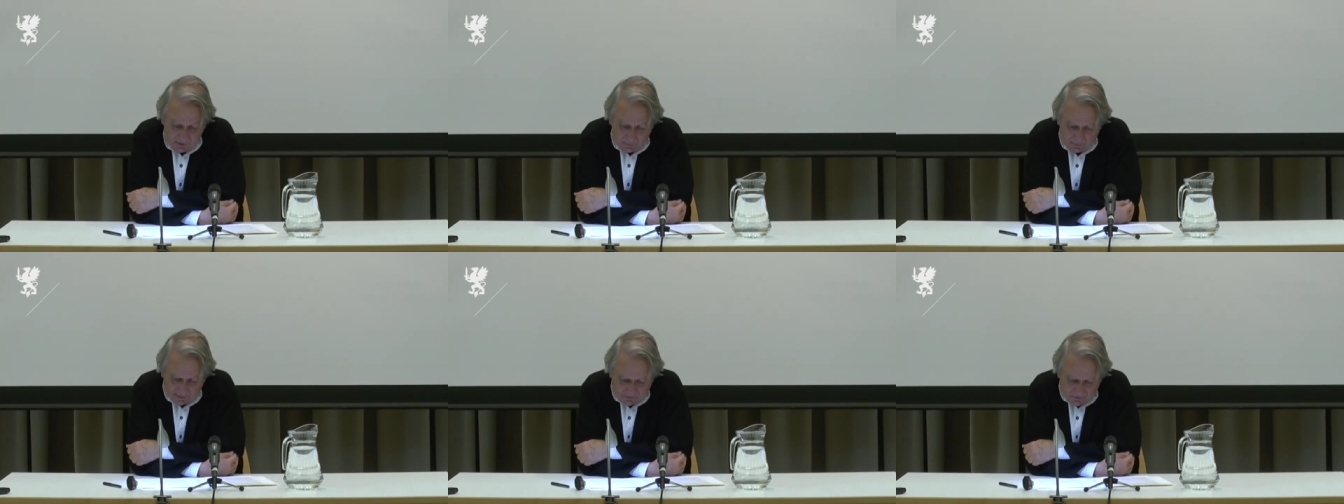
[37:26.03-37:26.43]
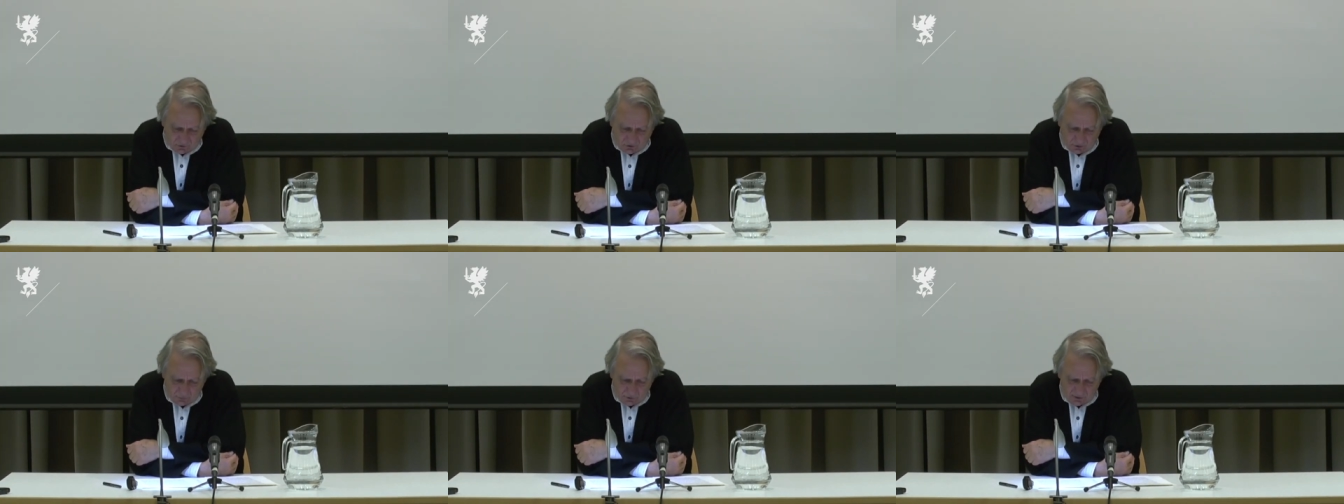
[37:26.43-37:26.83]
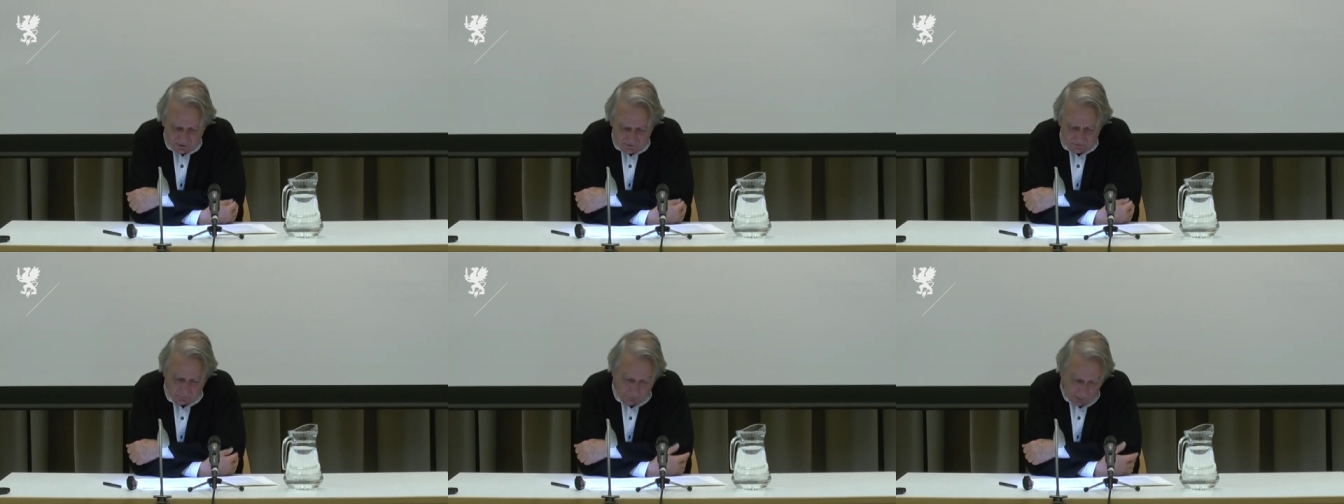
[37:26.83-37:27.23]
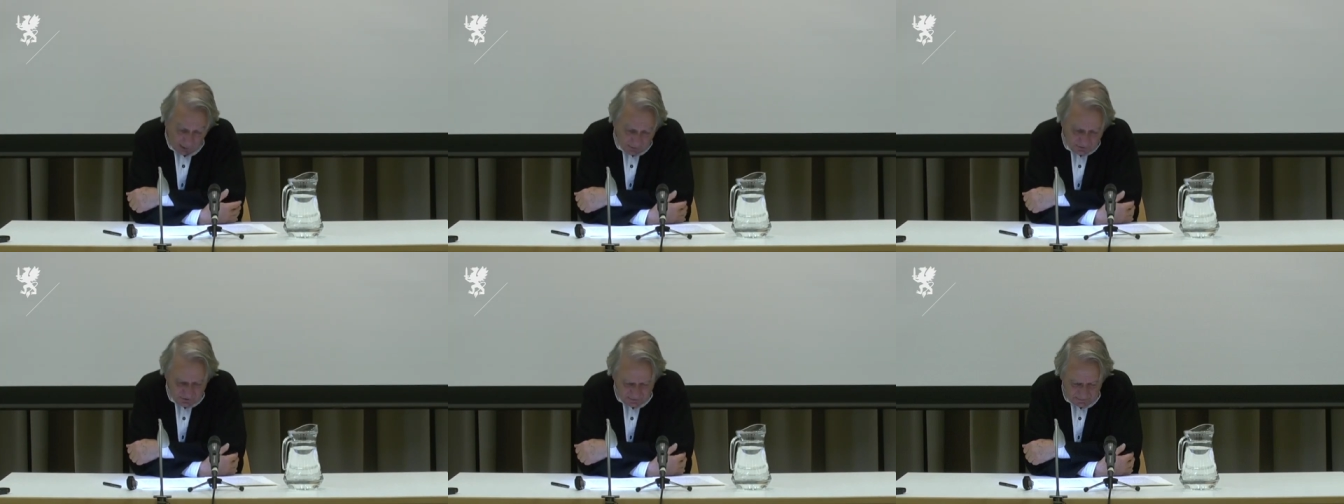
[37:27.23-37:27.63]
by the Communist
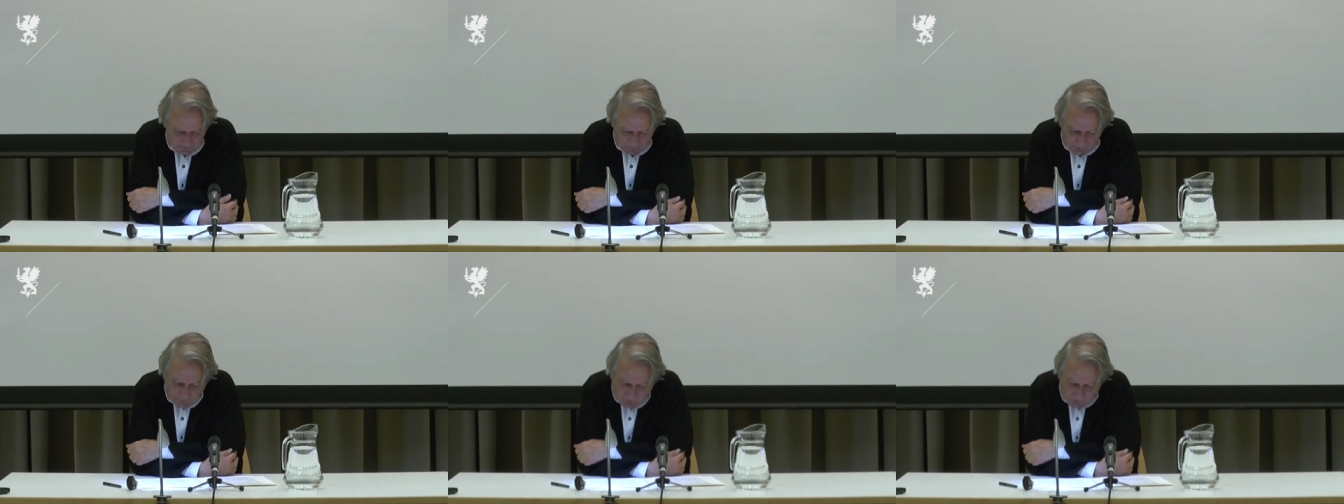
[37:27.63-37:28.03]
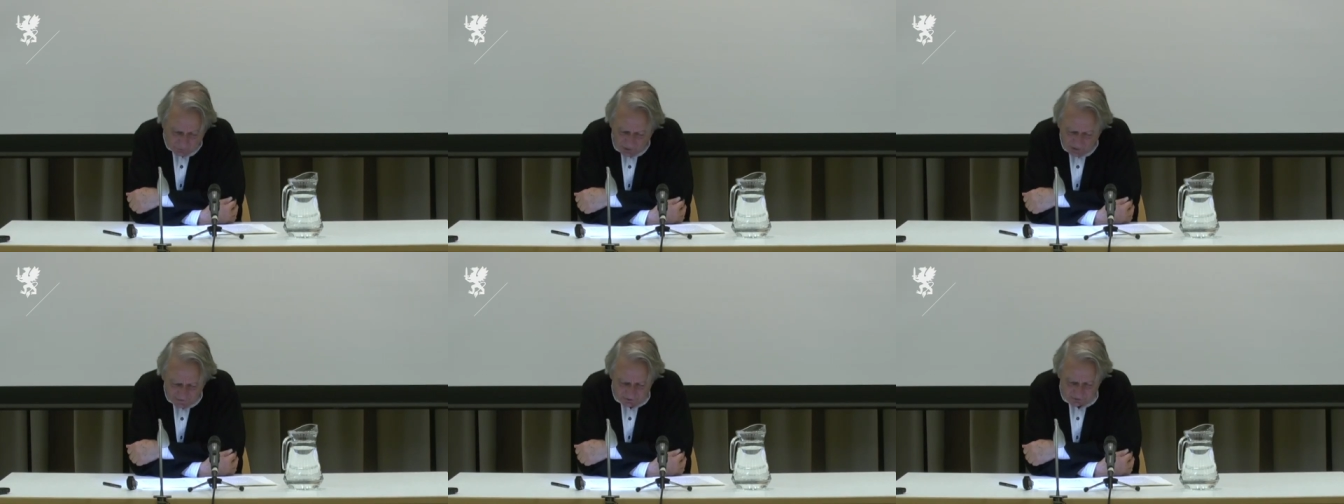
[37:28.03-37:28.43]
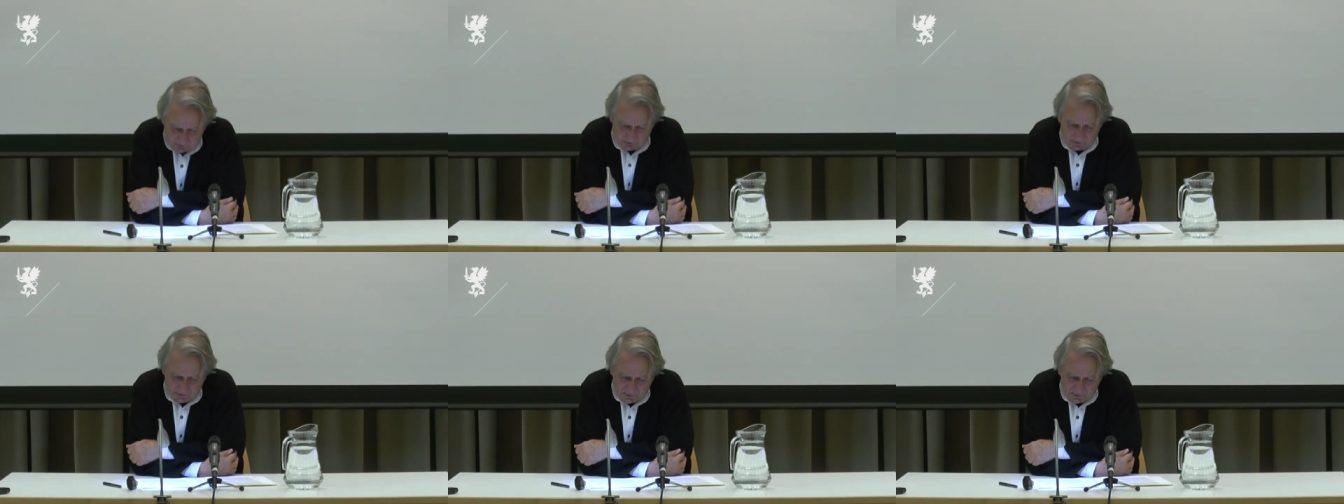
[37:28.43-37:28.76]
Party. For the latter,